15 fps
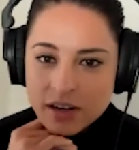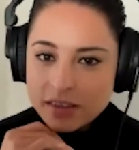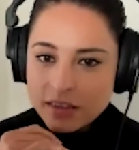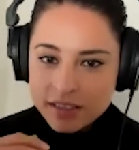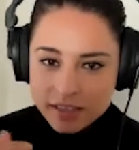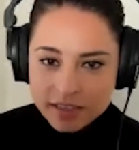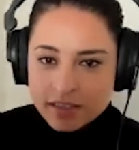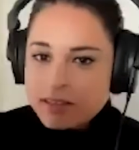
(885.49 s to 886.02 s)
and
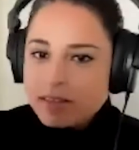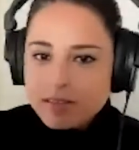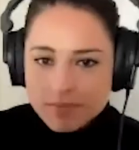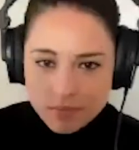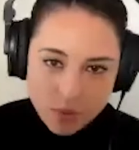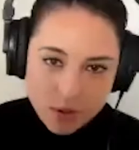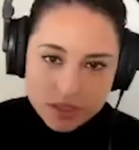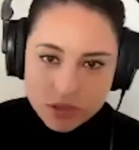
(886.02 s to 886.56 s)
this is
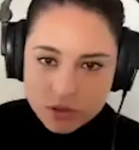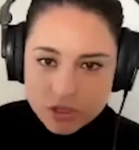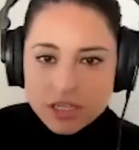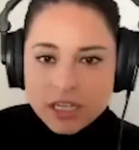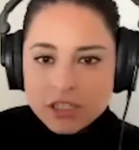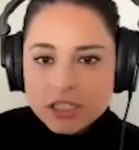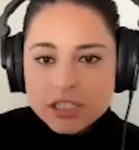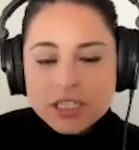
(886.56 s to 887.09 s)
what social
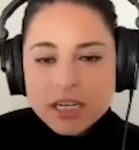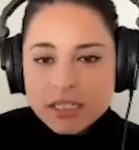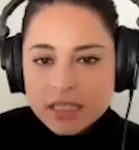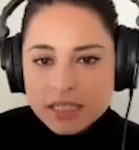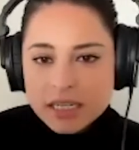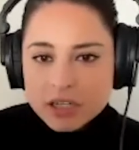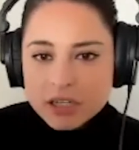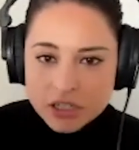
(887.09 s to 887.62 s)
intelligence does
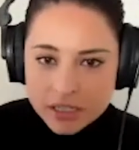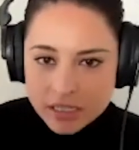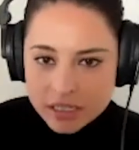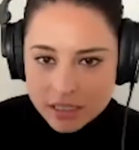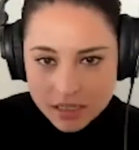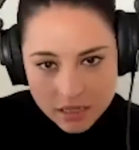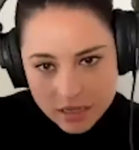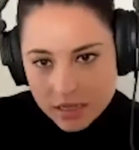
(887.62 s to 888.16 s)
essentially
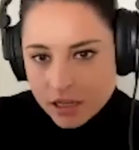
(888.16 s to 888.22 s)
is,